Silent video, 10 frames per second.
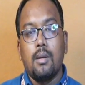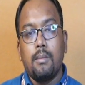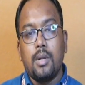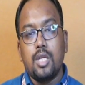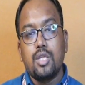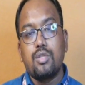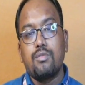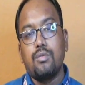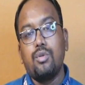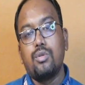pages
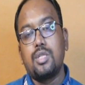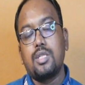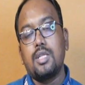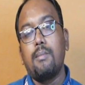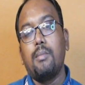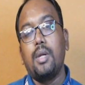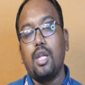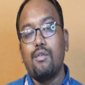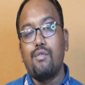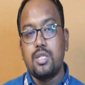uses a
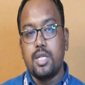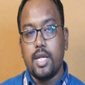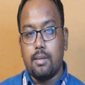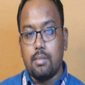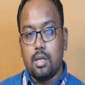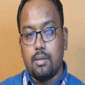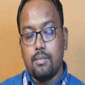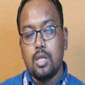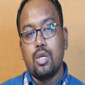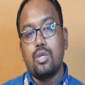meaningful statement.
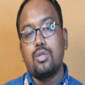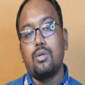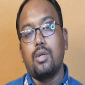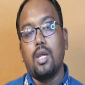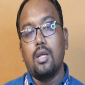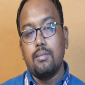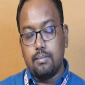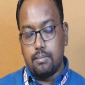So here